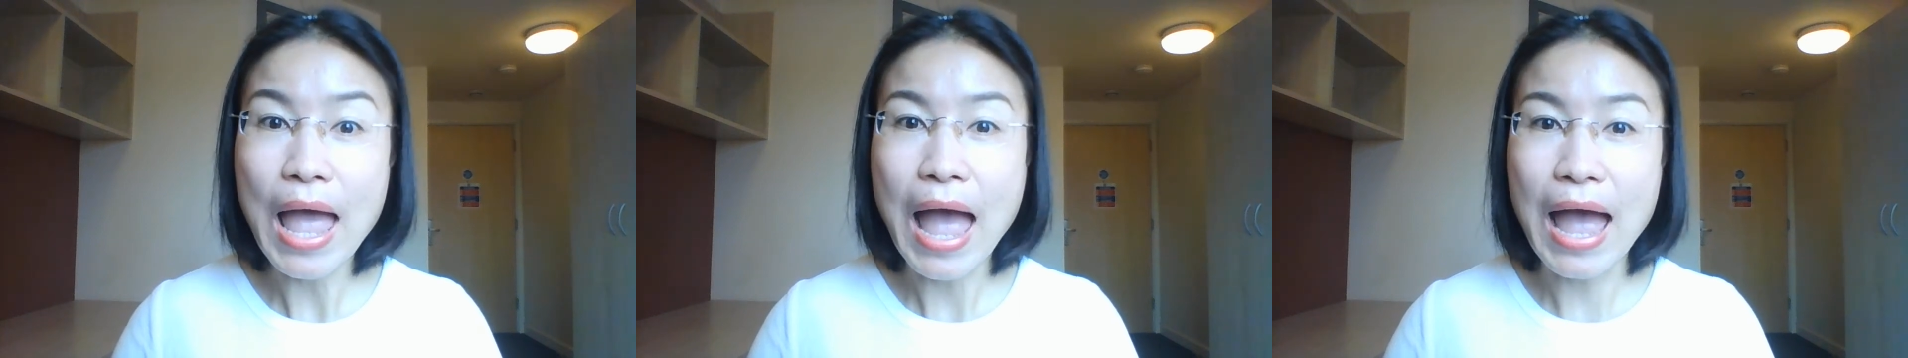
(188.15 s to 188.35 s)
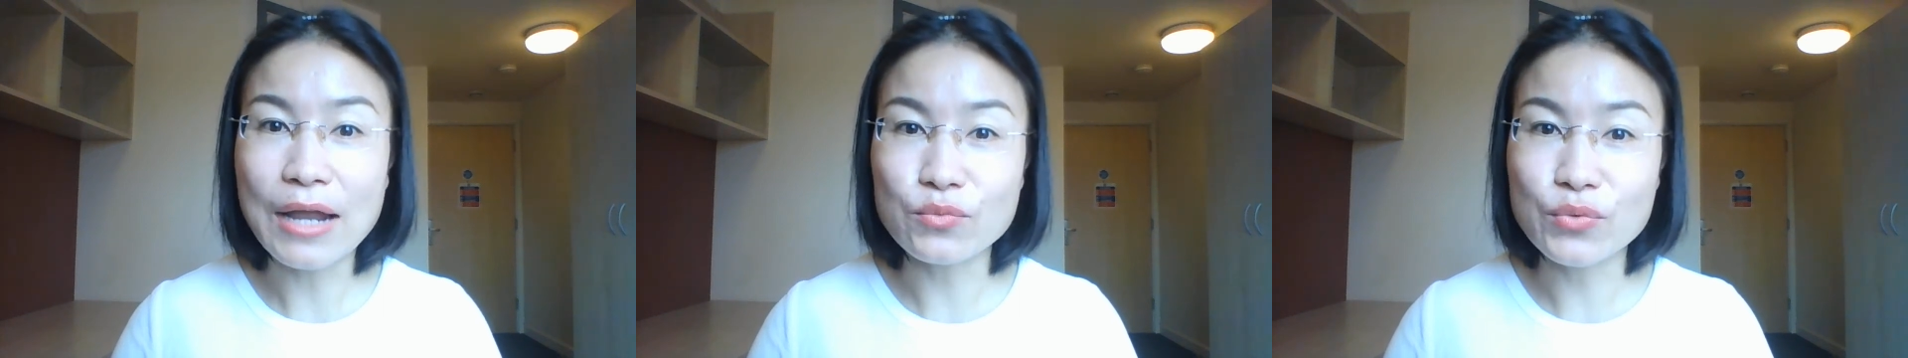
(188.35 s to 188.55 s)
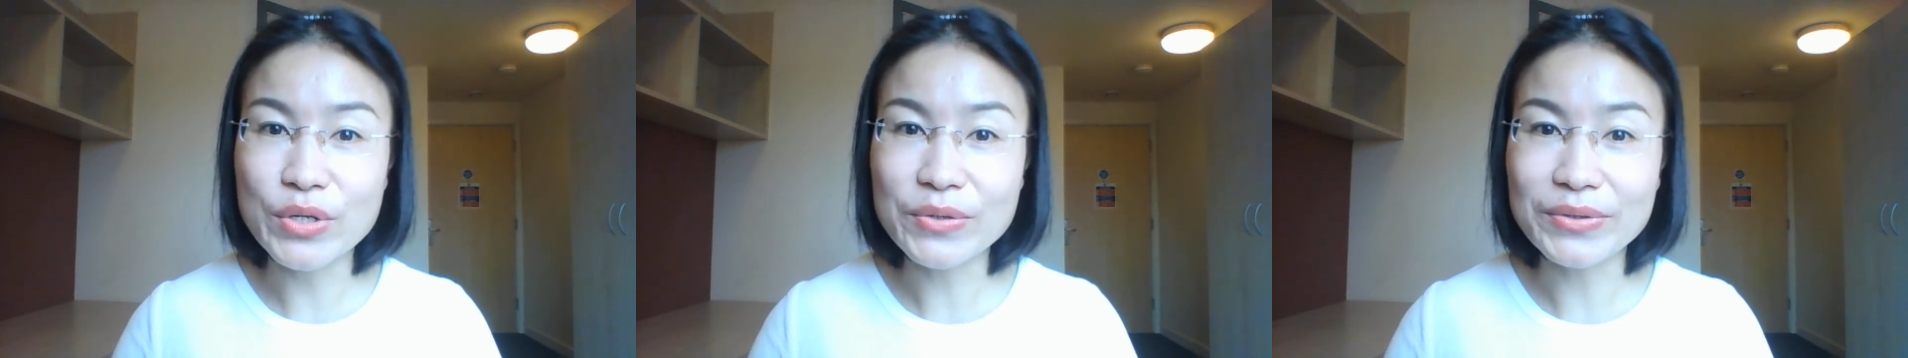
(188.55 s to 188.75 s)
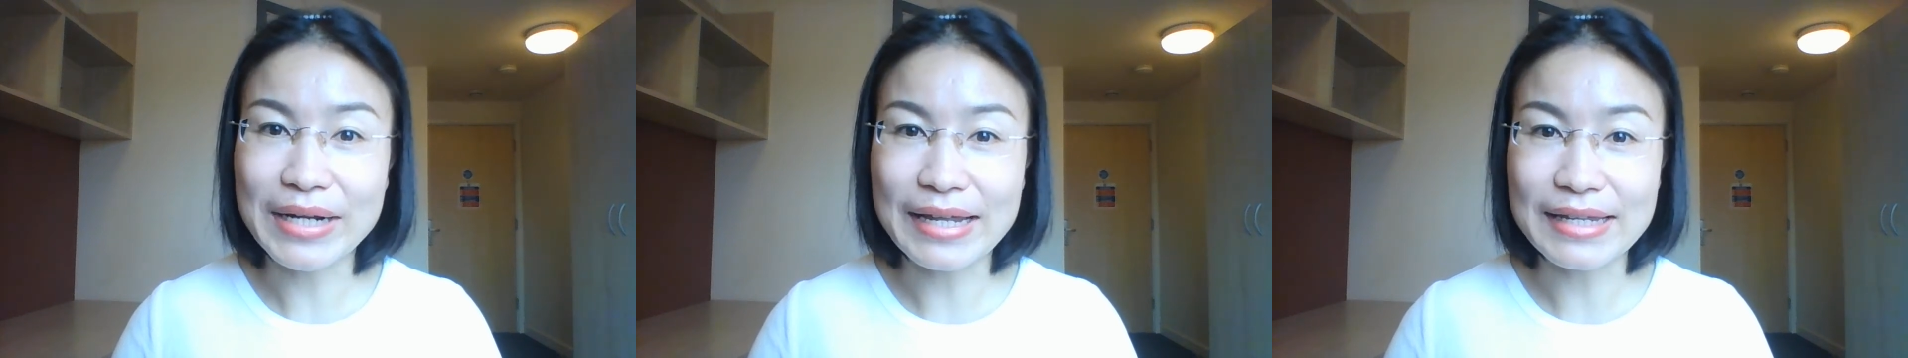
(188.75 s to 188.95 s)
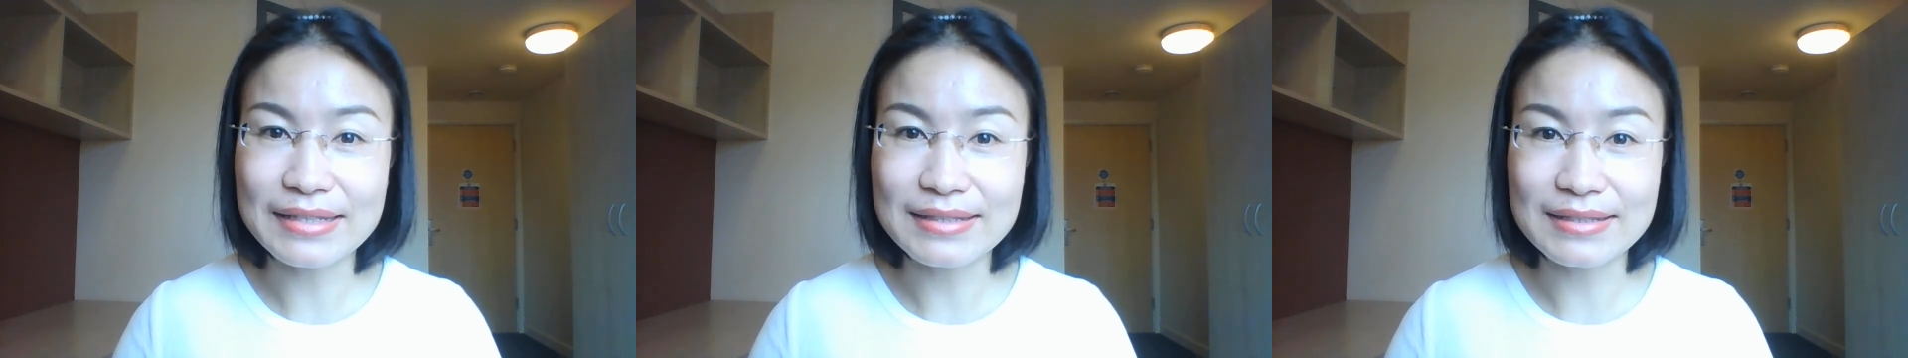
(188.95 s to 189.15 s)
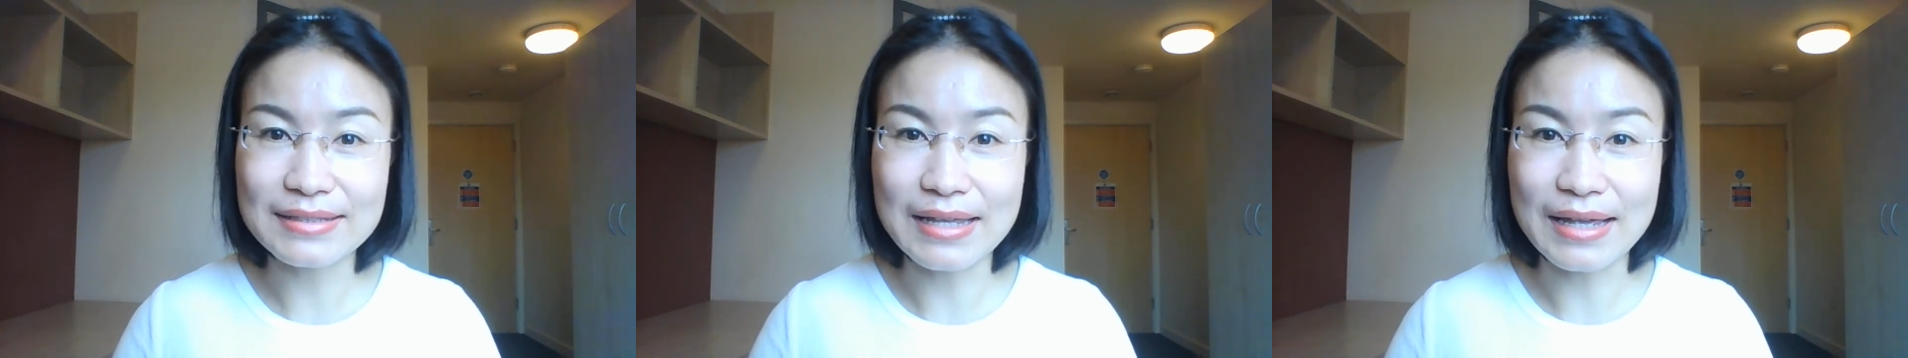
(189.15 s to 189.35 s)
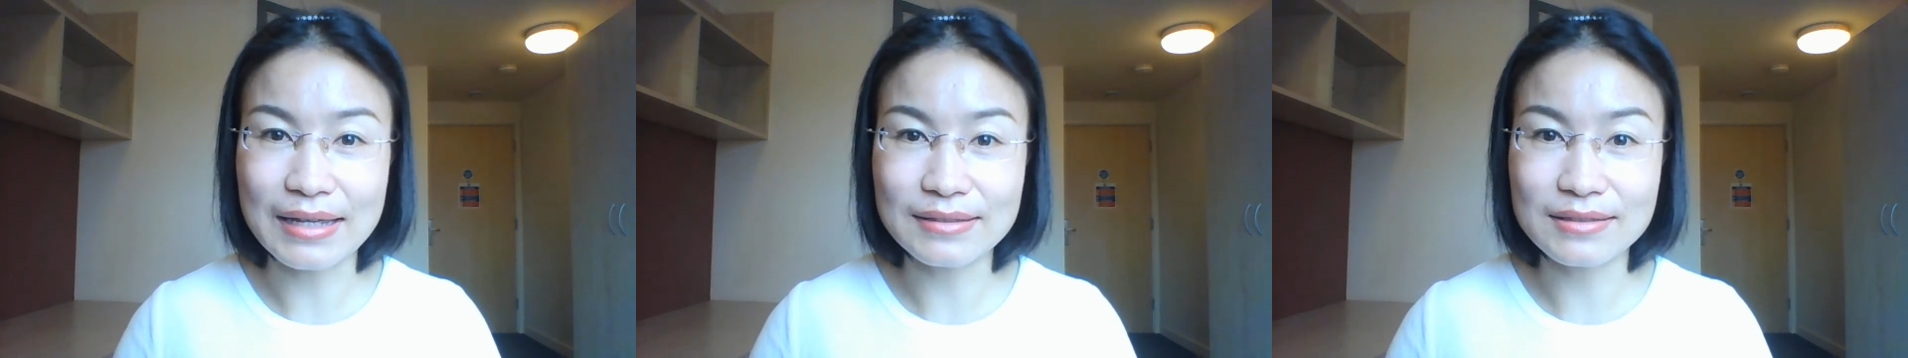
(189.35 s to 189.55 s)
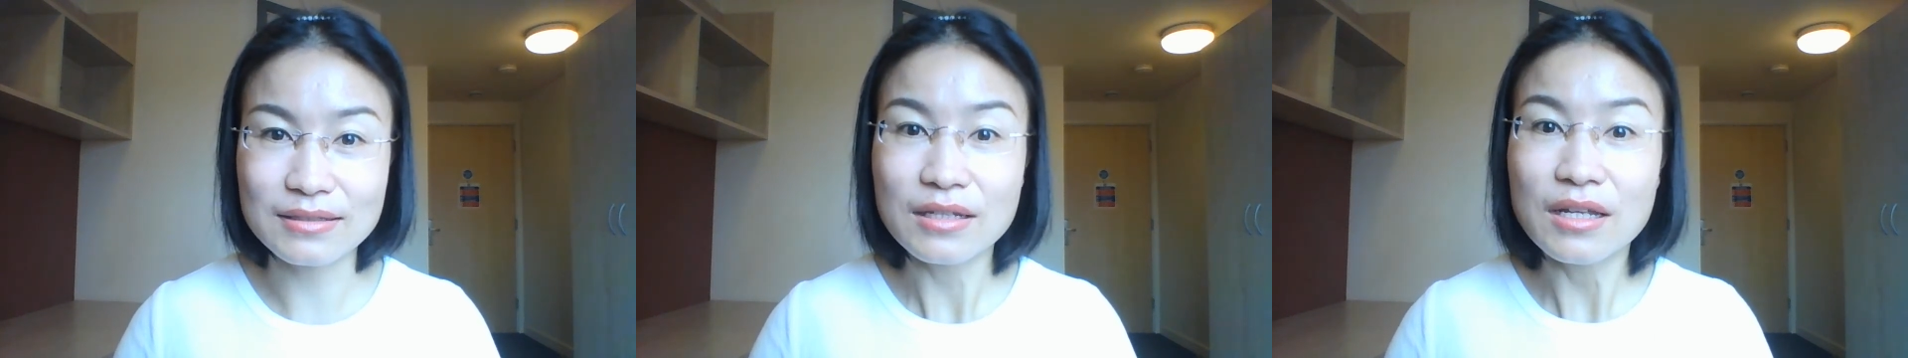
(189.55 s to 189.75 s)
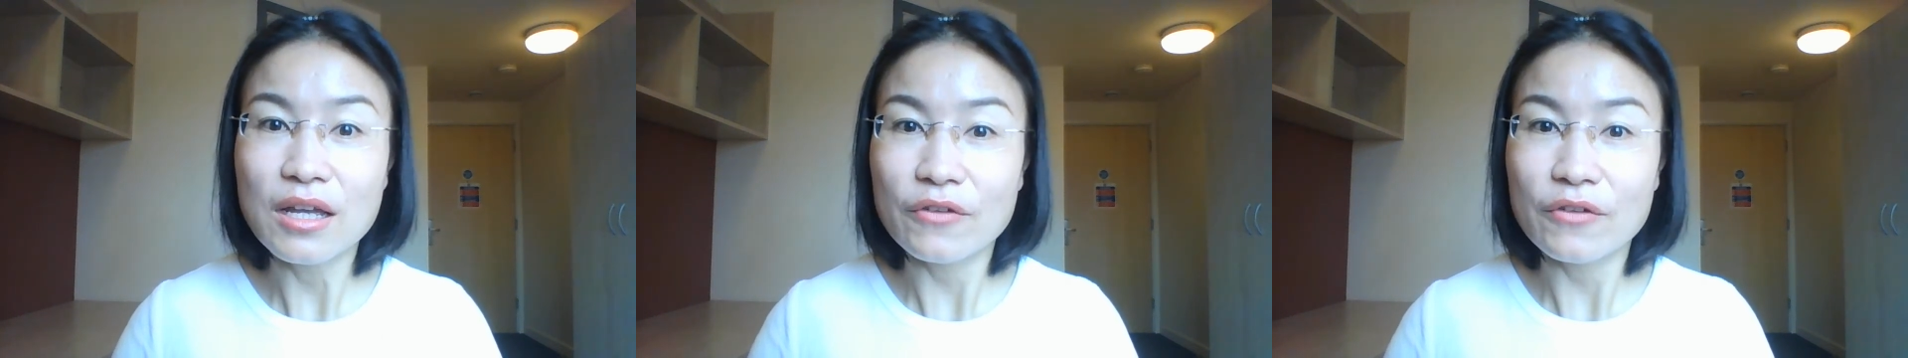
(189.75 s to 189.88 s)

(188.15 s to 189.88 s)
I realized that